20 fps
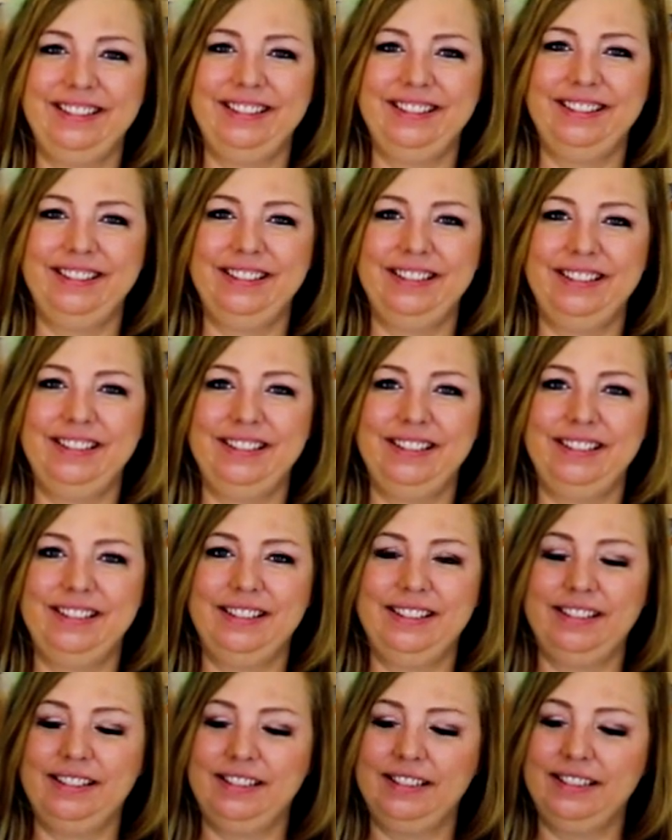
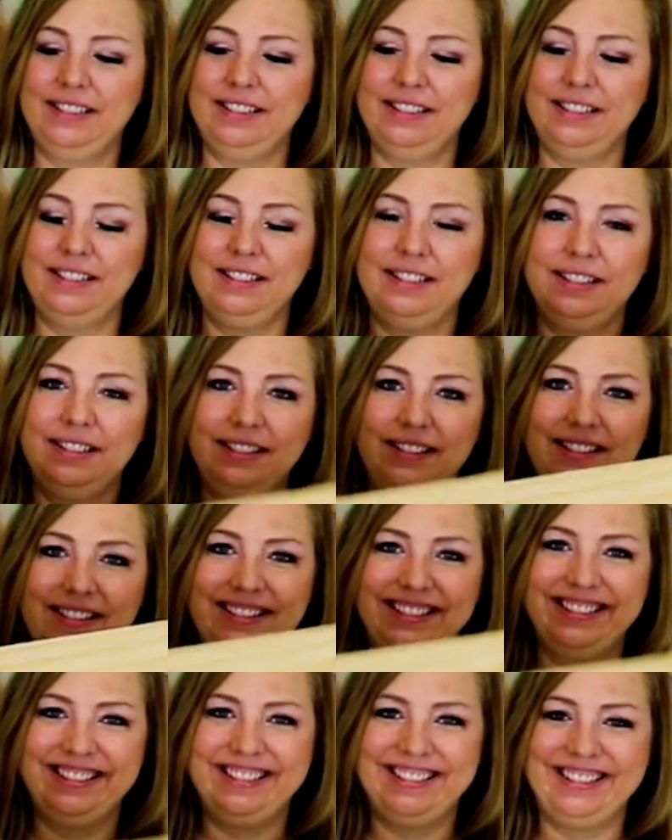
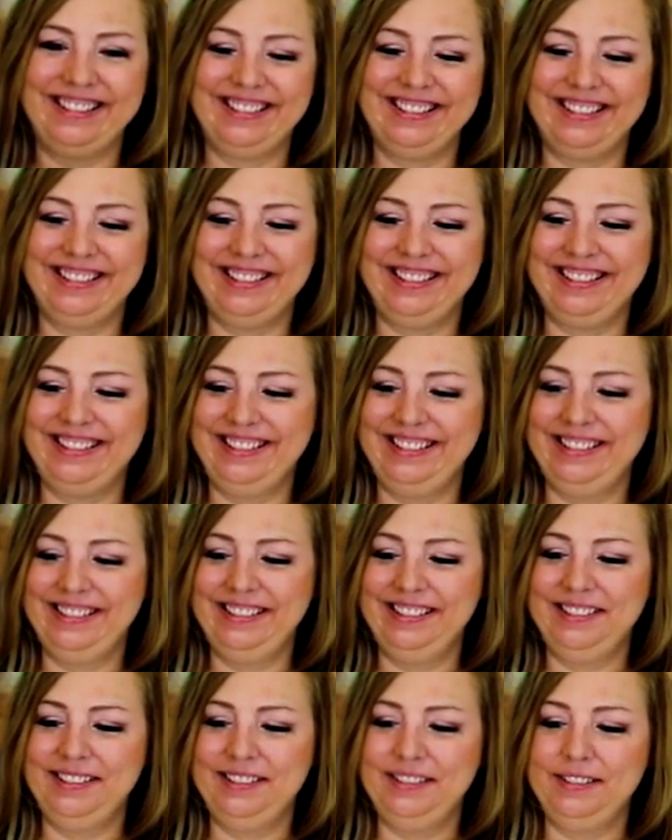
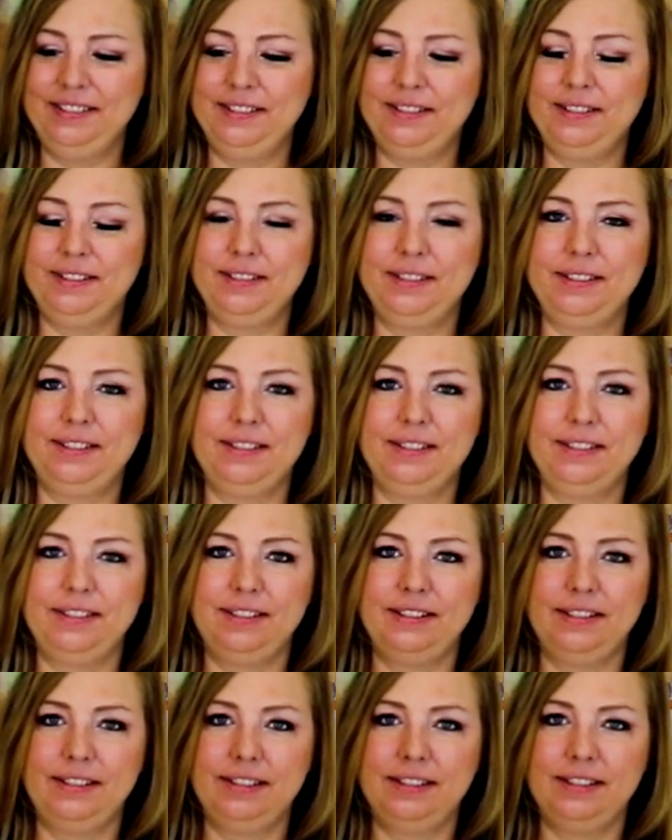
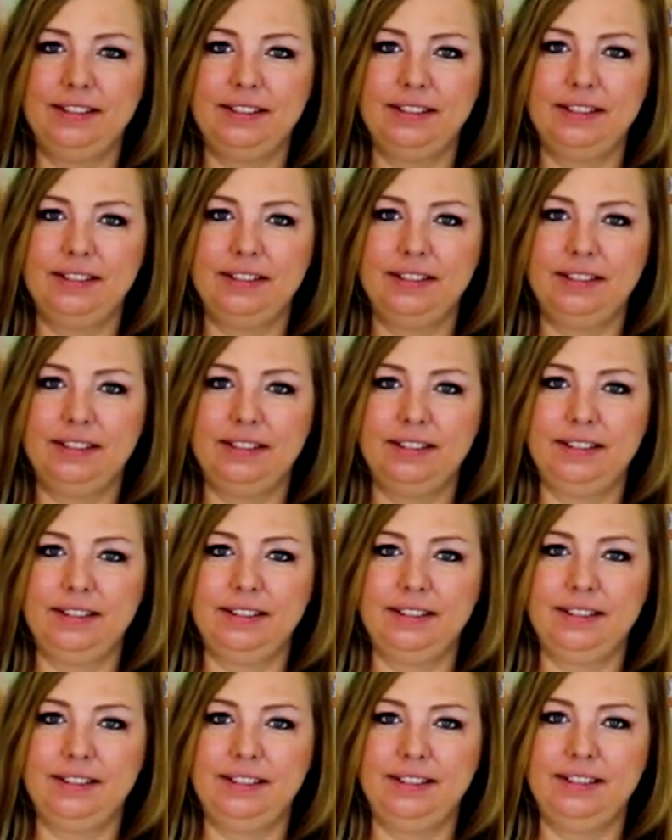
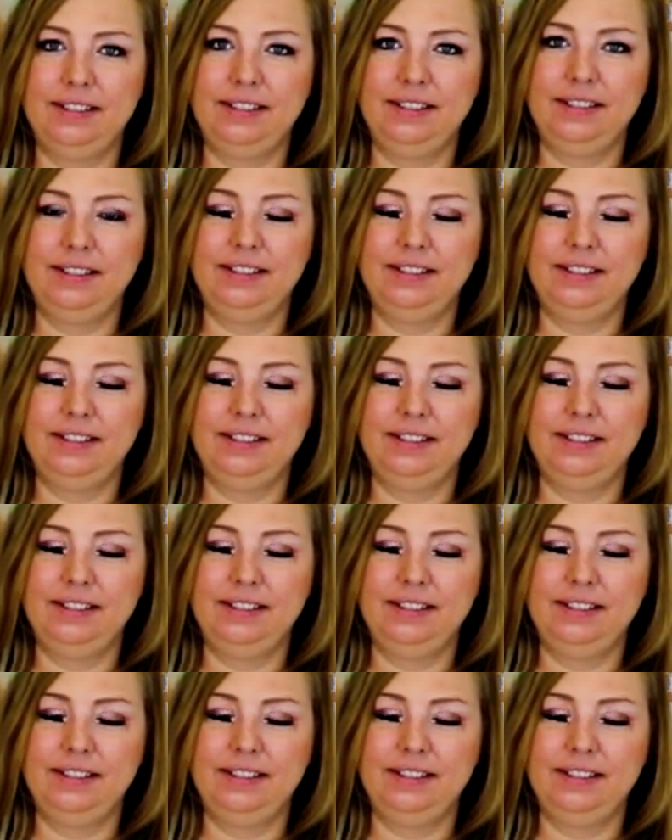(not speaking)